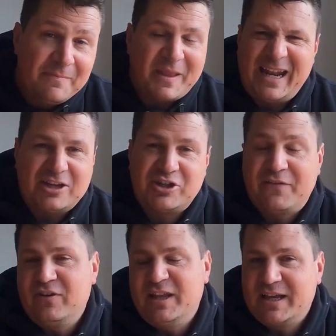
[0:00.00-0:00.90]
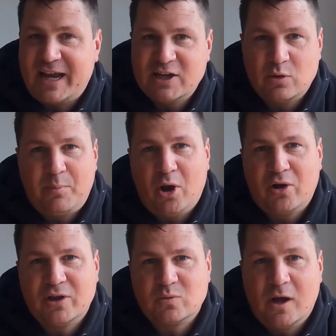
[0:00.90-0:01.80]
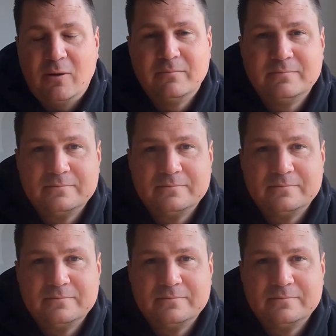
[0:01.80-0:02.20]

and that's definitely the case for pollock as well.